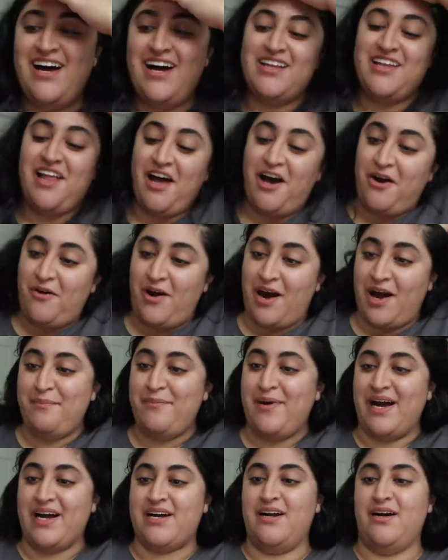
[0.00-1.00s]
Hello,
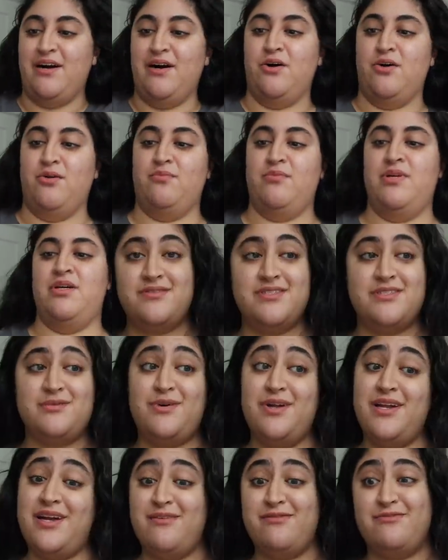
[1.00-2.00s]
I'm back home. This is
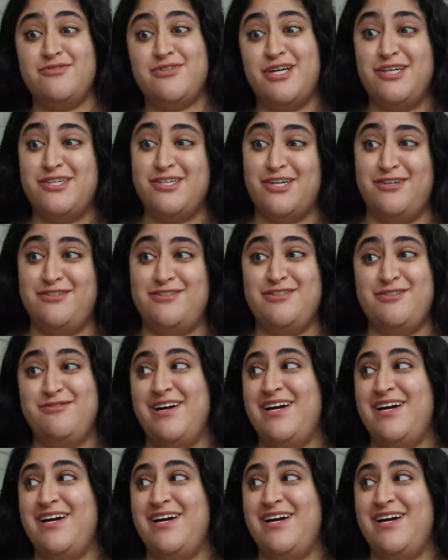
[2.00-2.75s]
what I got from Trader Joe's. You